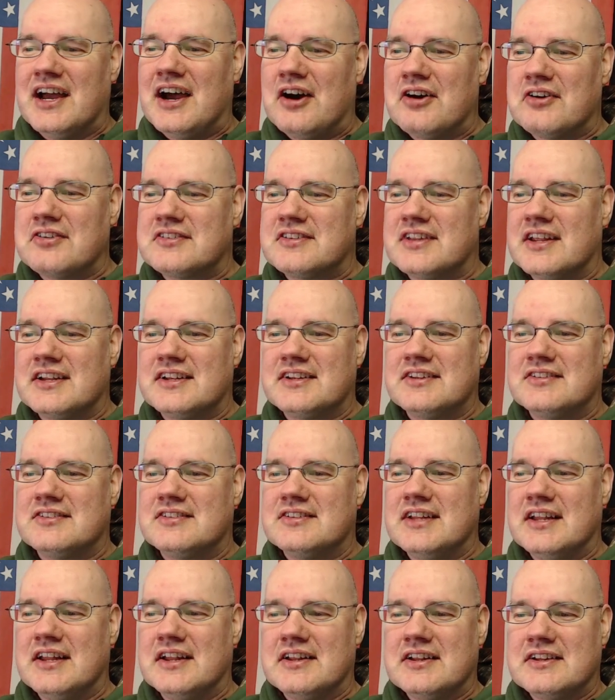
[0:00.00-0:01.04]
out that
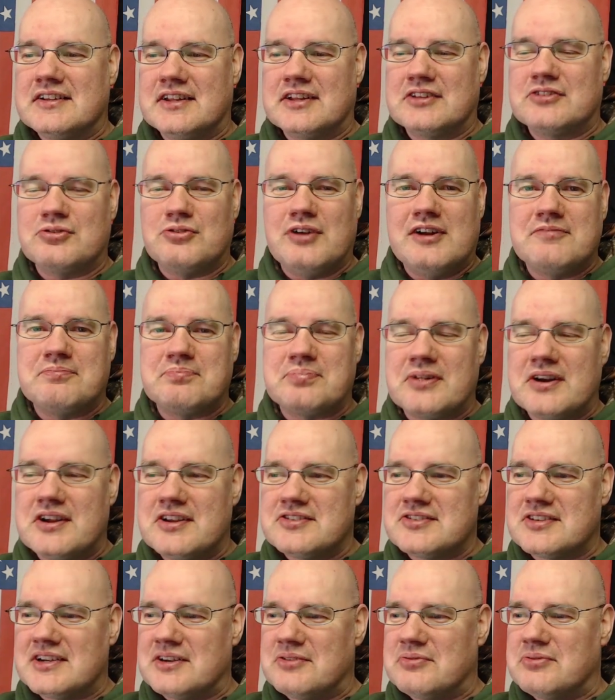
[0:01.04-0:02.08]
the 12th
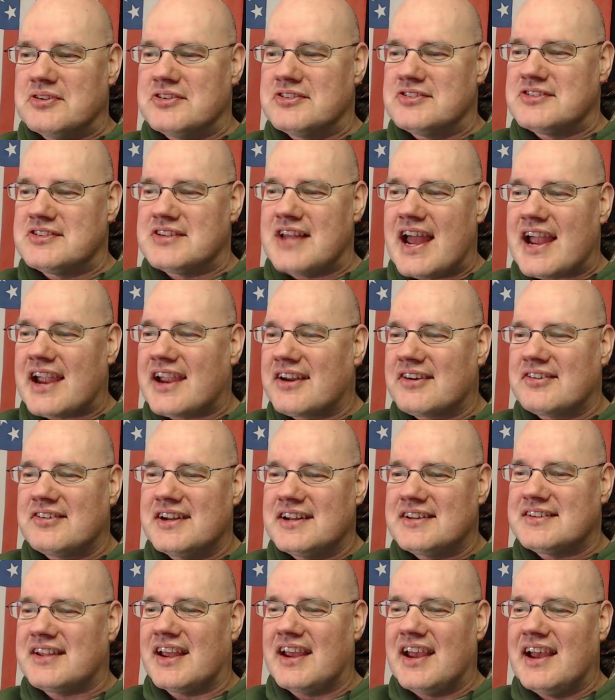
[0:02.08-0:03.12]
president was
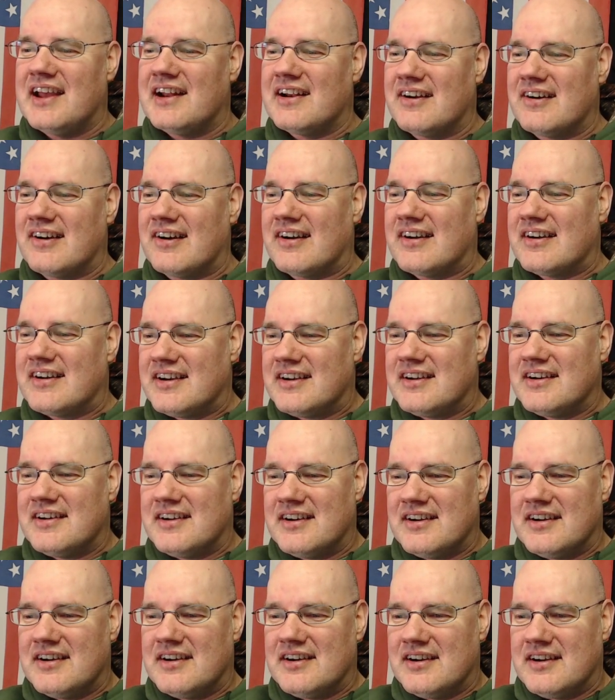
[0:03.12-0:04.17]
Zachary Taylor?
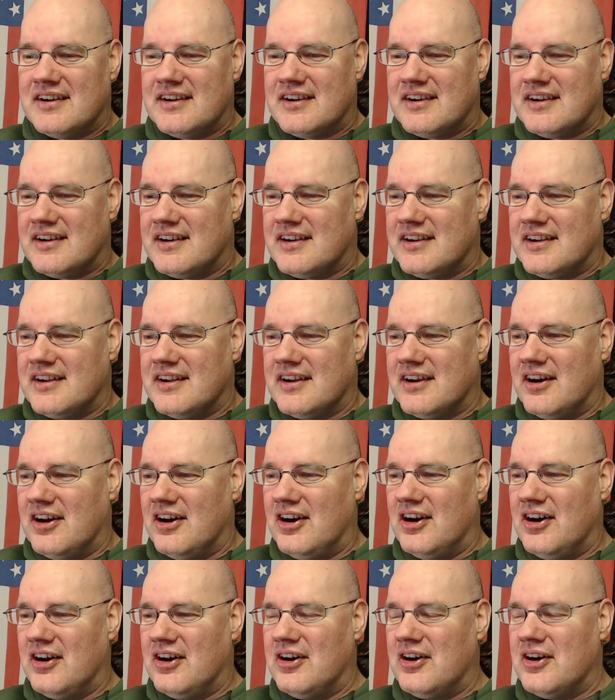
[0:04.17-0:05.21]

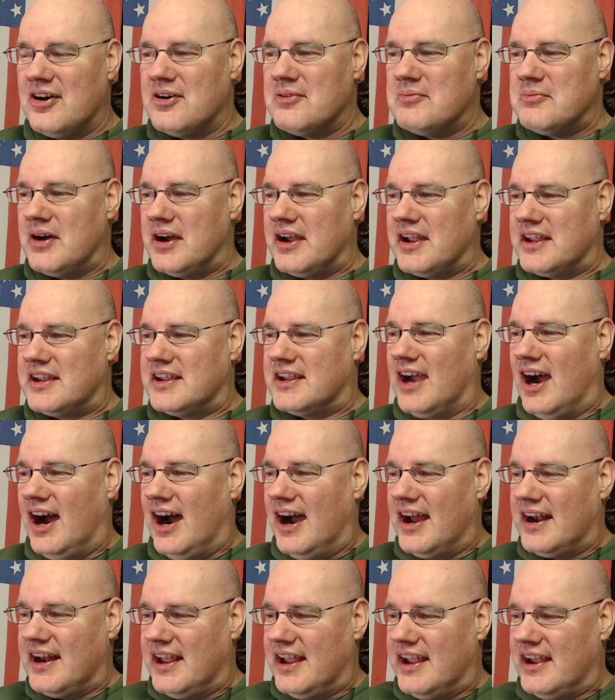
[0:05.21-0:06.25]
Oh my
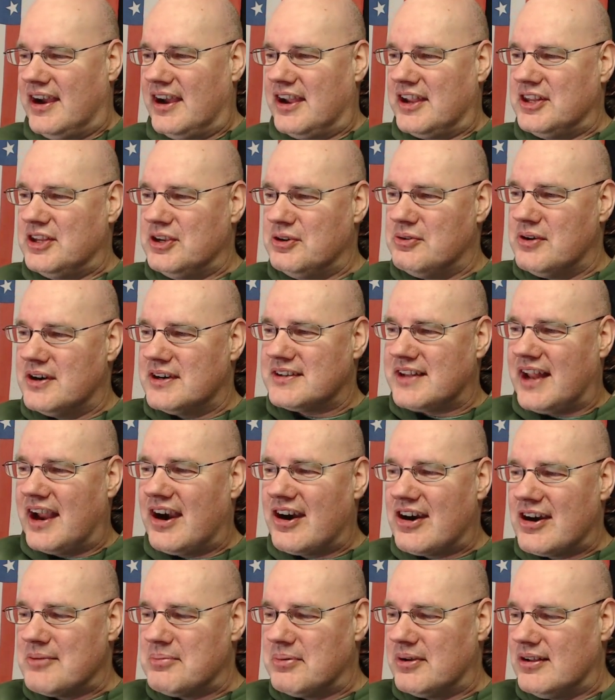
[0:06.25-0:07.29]
God, AI, you are
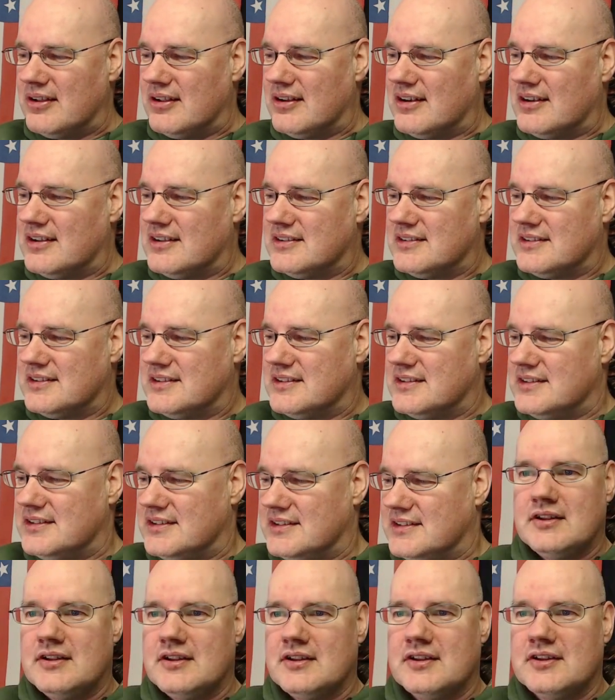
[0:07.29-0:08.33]
terrible.
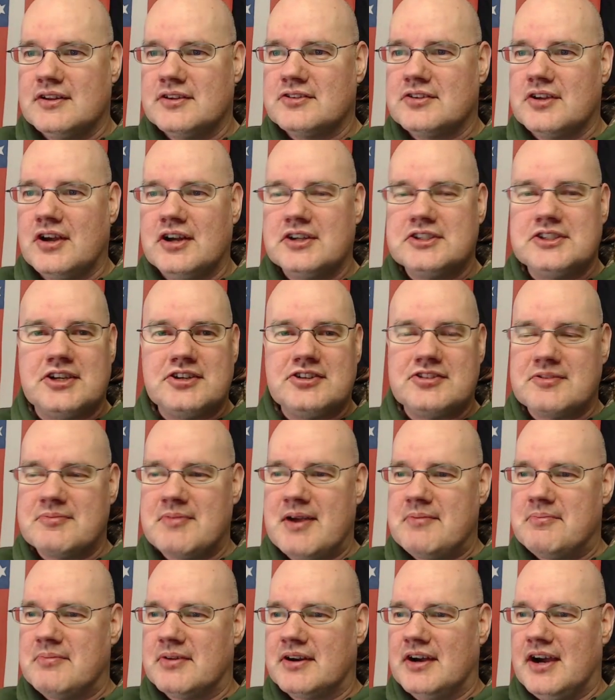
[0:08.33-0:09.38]
So just
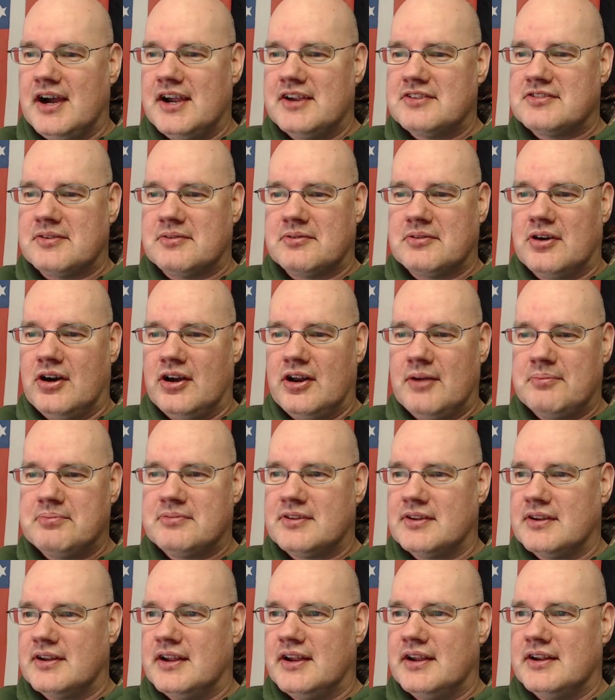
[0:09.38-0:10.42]
remember, guys, I'm going up
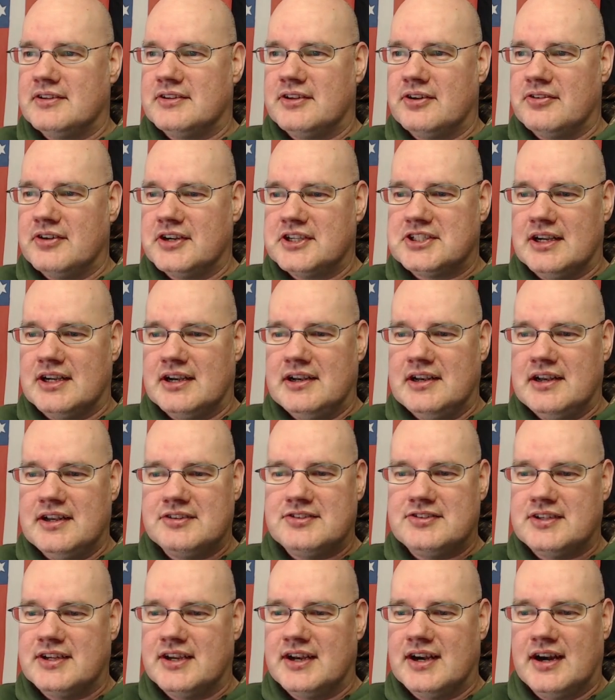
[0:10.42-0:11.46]
to the original
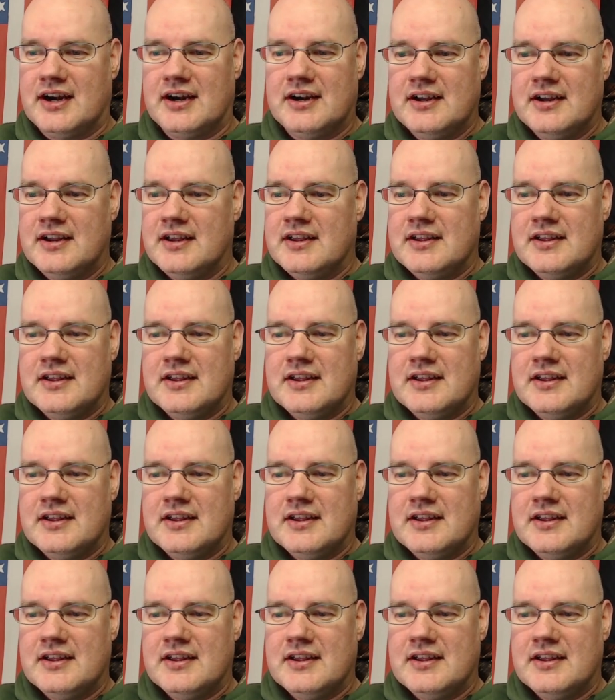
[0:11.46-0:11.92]
list here.